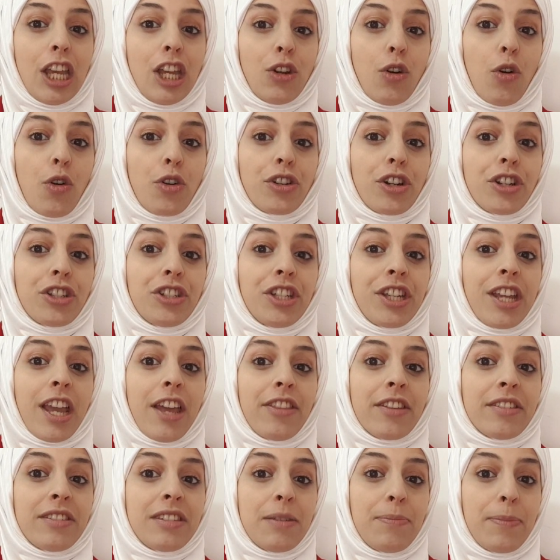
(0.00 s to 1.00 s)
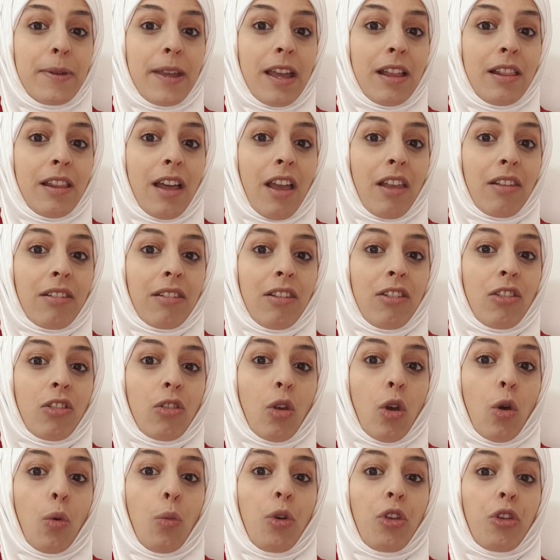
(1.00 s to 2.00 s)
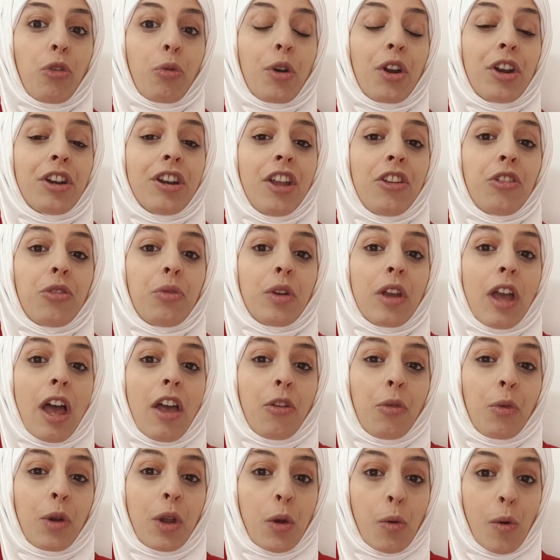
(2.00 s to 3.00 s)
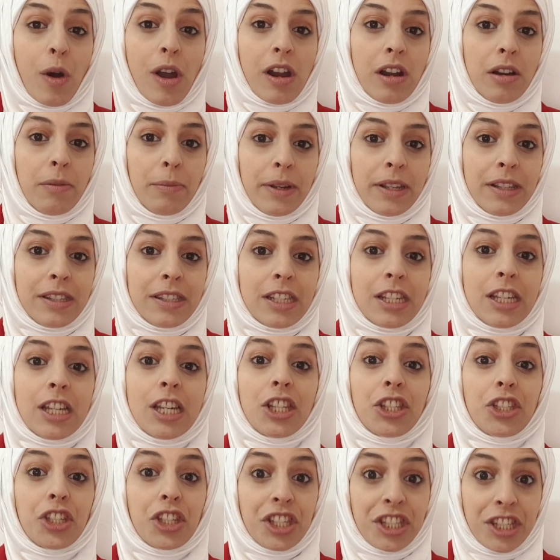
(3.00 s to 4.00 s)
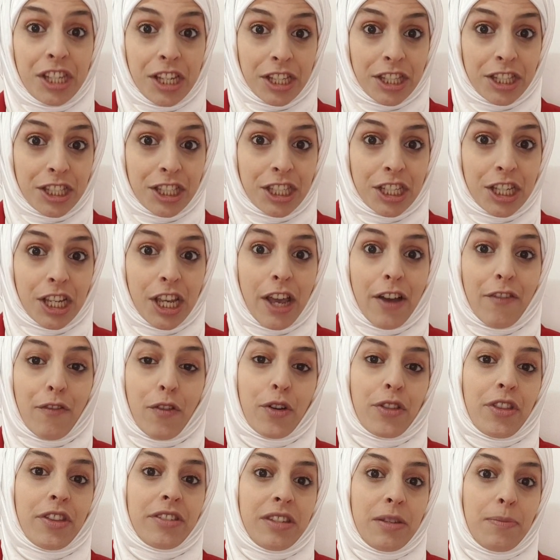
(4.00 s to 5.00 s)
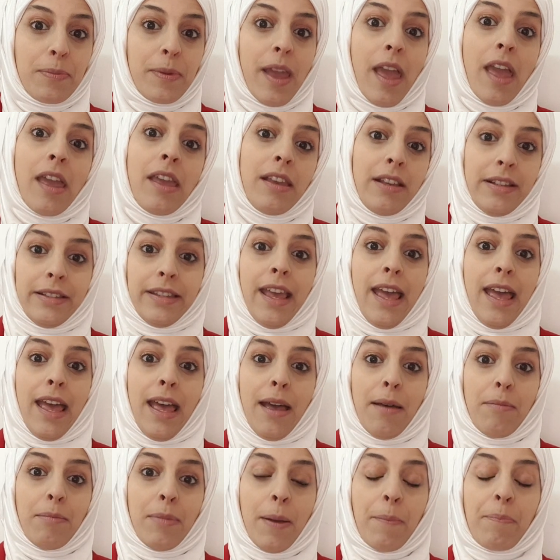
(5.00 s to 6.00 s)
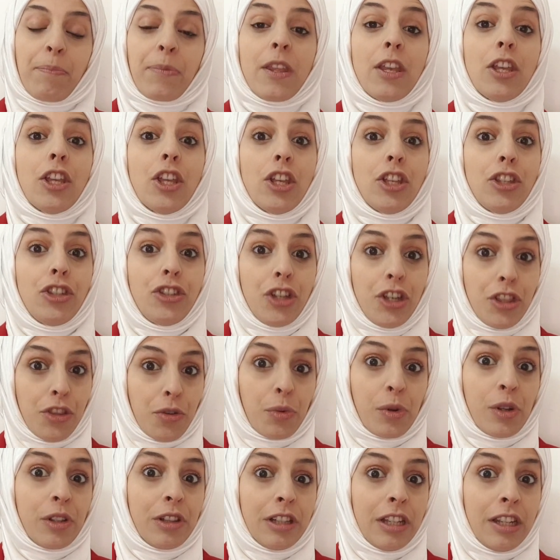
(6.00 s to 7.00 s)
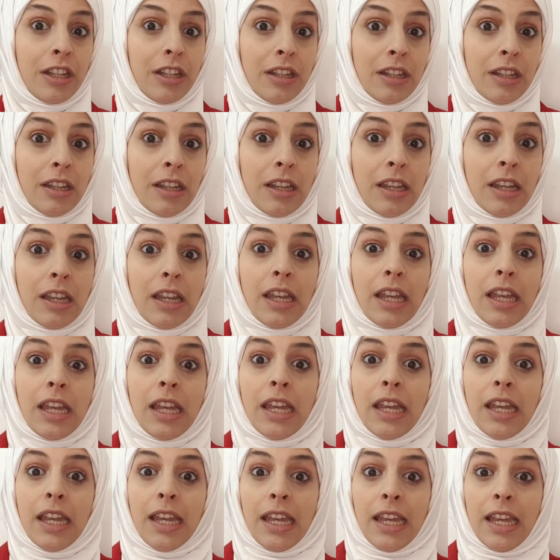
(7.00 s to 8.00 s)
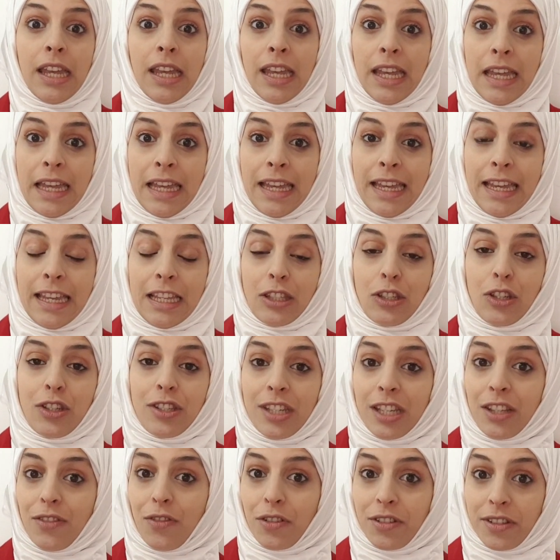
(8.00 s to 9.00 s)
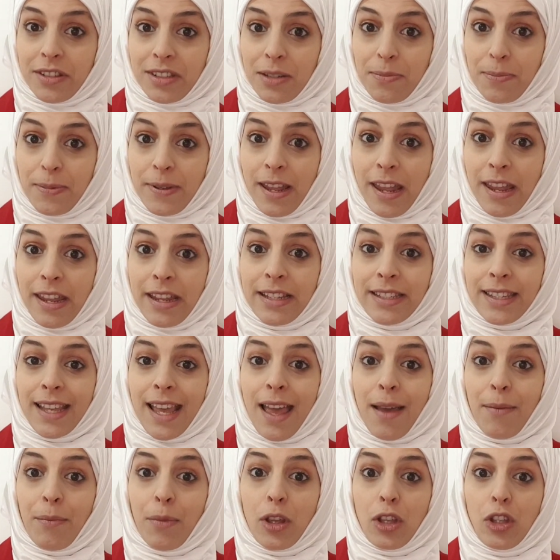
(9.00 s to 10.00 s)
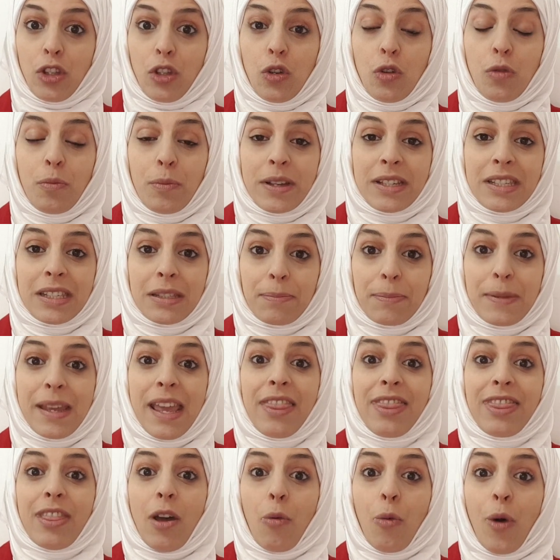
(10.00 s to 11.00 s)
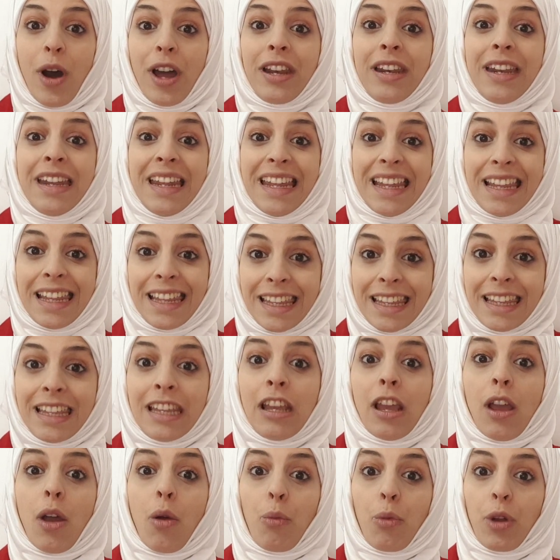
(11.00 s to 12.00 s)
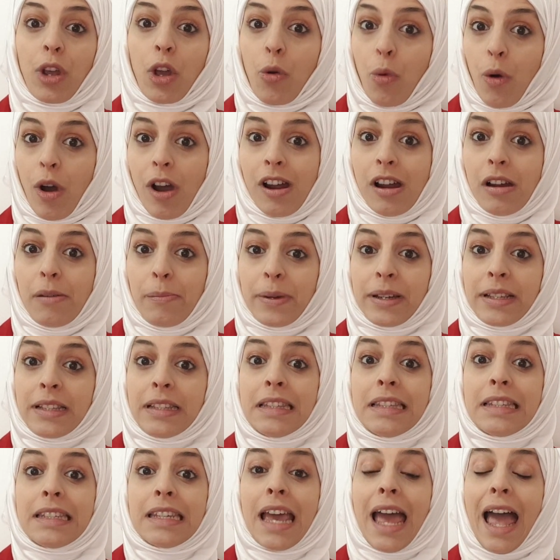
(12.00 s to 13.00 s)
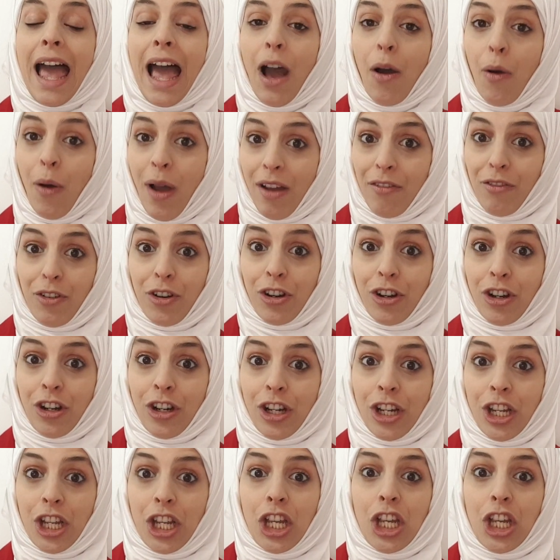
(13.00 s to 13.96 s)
in order to get the CPA license, which were not a requirement to sit for the CPA exam. Generally, to sit for the CPA exam, you must meet the 1E requirement. However,